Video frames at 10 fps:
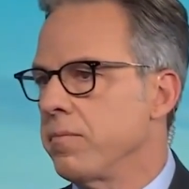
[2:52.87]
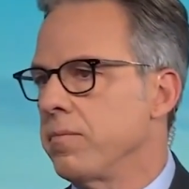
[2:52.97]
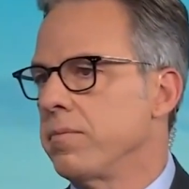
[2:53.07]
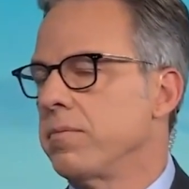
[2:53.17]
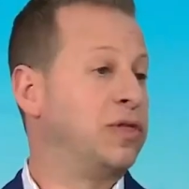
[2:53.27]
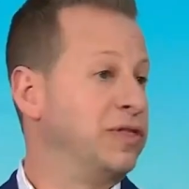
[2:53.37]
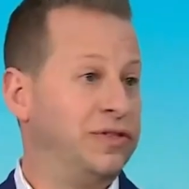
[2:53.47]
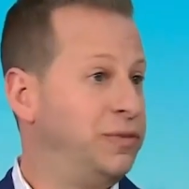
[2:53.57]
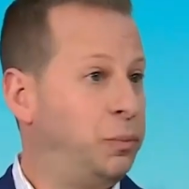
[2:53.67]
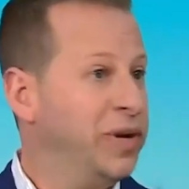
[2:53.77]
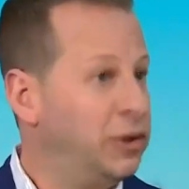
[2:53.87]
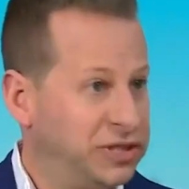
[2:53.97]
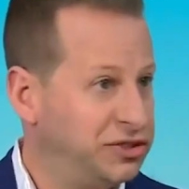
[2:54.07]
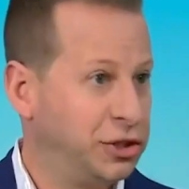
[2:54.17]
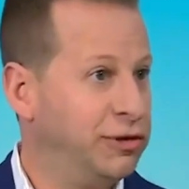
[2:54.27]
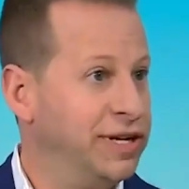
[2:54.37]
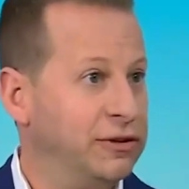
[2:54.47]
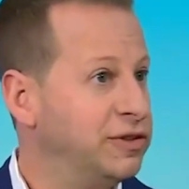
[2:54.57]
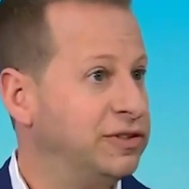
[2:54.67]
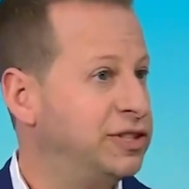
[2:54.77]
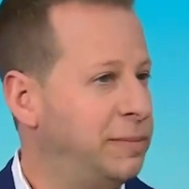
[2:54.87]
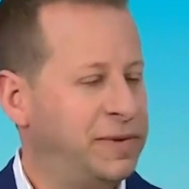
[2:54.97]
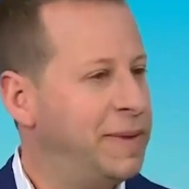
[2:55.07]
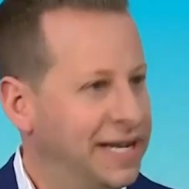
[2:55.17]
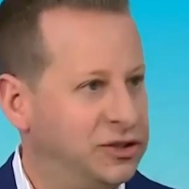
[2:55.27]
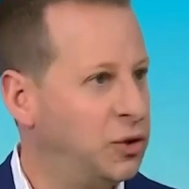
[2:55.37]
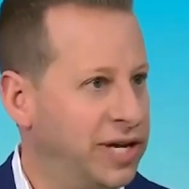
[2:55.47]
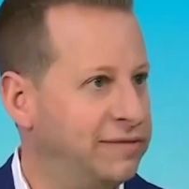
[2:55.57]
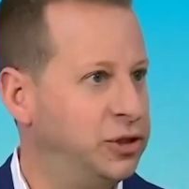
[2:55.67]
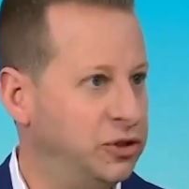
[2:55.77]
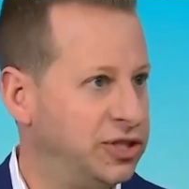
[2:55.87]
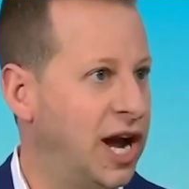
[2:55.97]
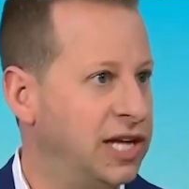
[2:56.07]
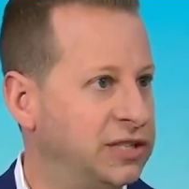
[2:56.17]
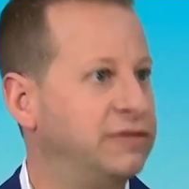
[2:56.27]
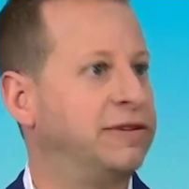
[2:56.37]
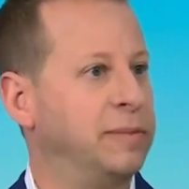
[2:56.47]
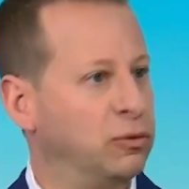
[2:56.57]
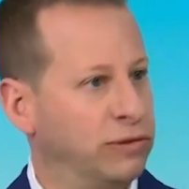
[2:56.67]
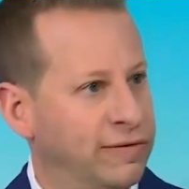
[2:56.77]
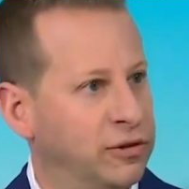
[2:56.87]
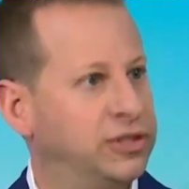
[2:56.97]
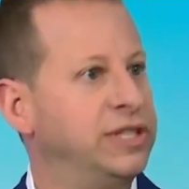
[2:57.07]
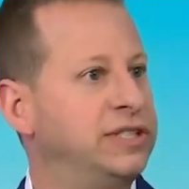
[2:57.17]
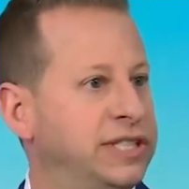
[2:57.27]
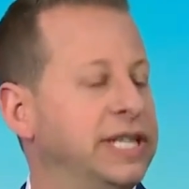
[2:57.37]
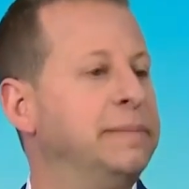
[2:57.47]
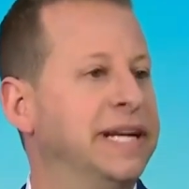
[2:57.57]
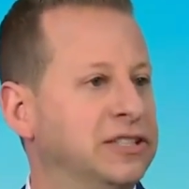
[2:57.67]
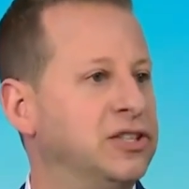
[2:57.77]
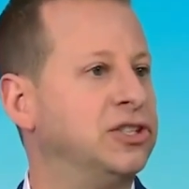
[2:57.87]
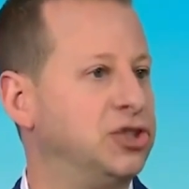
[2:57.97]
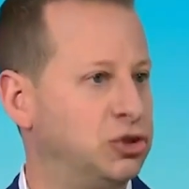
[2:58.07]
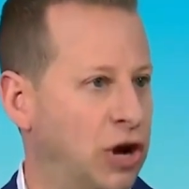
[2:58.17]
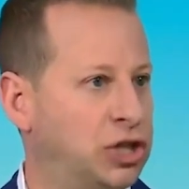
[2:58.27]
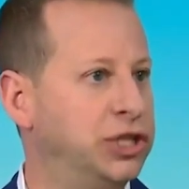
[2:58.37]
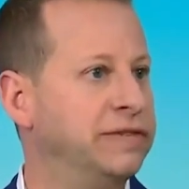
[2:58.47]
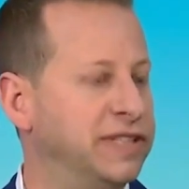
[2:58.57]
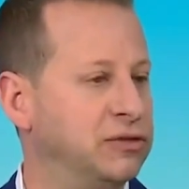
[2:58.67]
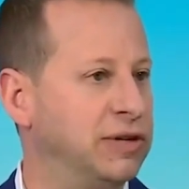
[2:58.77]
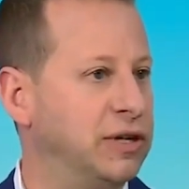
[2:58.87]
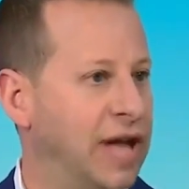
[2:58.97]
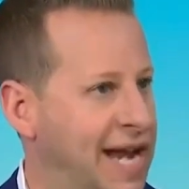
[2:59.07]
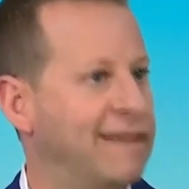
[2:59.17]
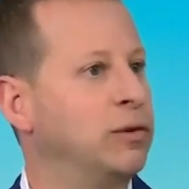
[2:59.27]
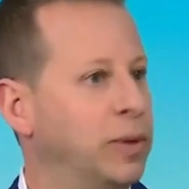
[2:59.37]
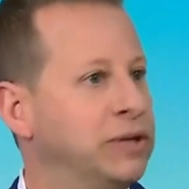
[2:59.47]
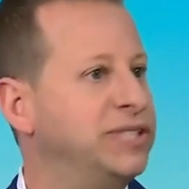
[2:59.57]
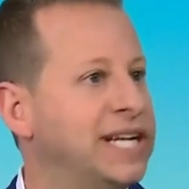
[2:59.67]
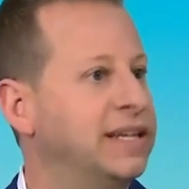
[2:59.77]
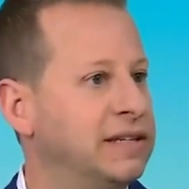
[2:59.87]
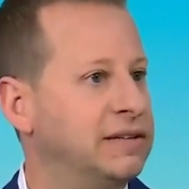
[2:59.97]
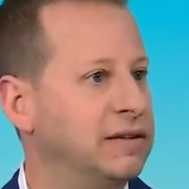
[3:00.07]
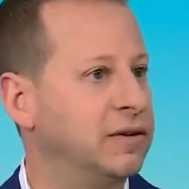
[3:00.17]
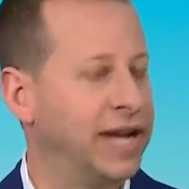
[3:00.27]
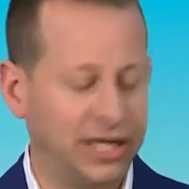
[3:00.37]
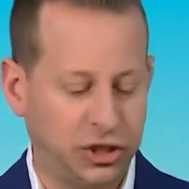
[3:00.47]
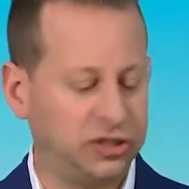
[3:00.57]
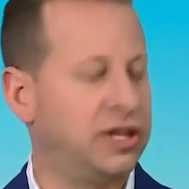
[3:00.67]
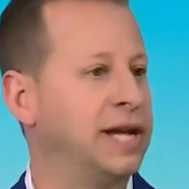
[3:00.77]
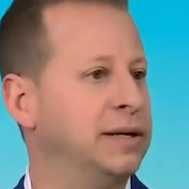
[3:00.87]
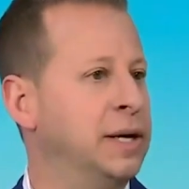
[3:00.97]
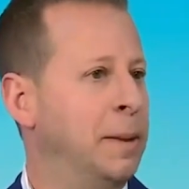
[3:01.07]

Well, first of all, we don't disagree. There, some debates don't have two sides. From the river to the sea means the destruction of Israel and everyone who's in it. Okay, just like